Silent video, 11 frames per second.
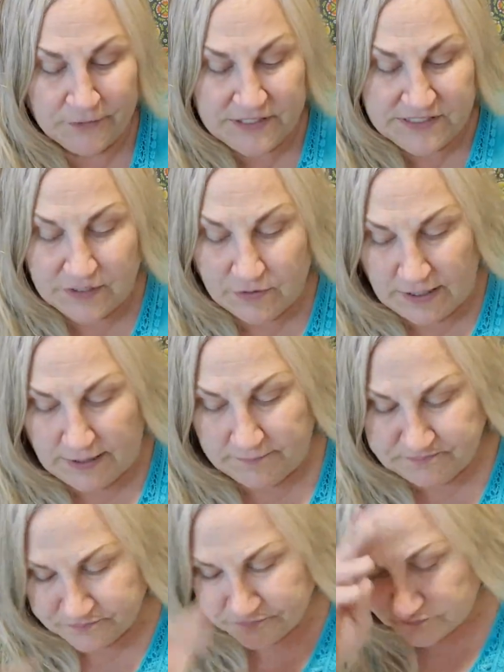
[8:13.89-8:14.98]
So, um,
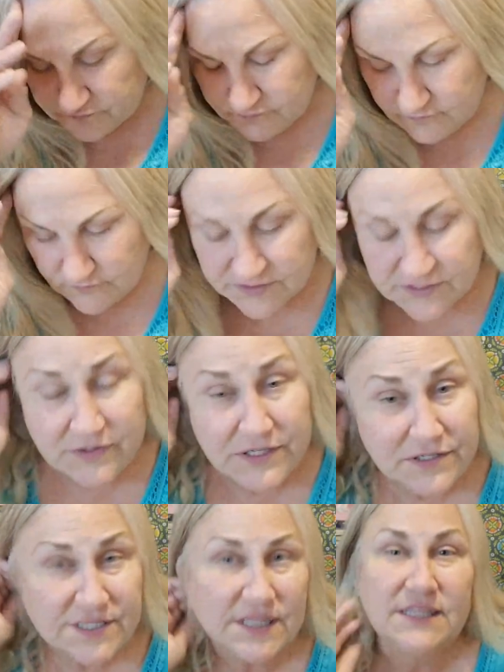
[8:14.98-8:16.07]
so
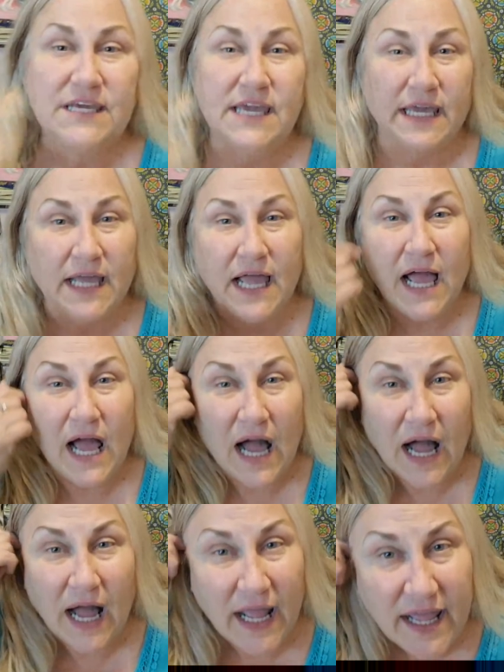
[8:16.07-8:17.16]
here's the thing
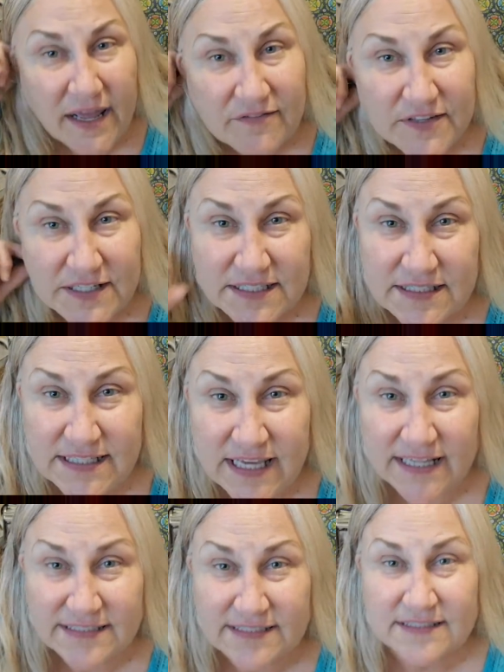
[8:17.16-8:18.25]
I have this,
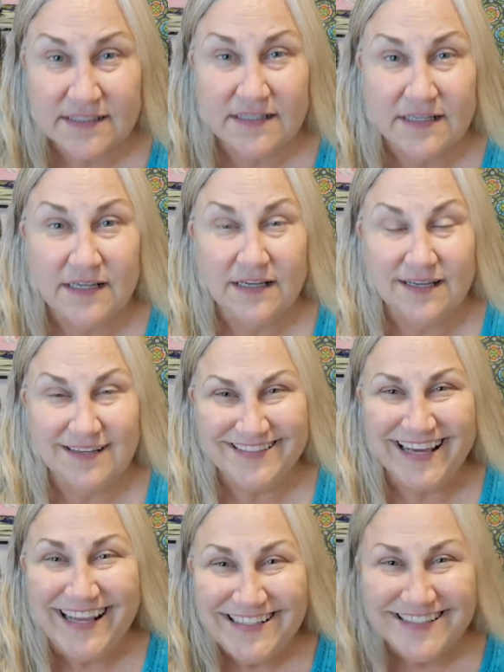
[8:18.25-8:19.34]
yes,
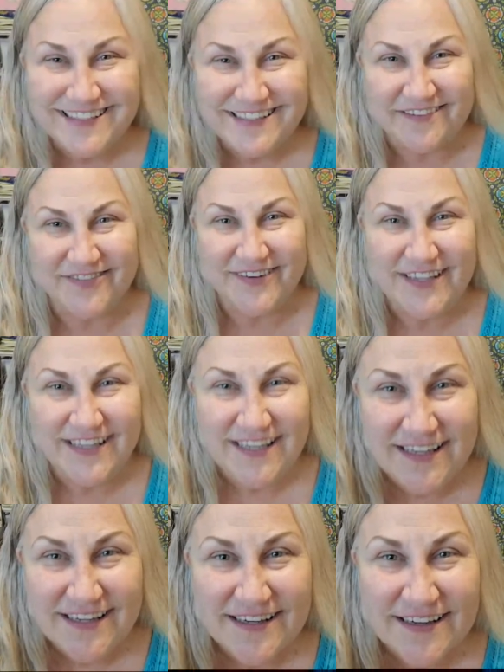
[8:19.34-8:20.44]
yes, Stephanie.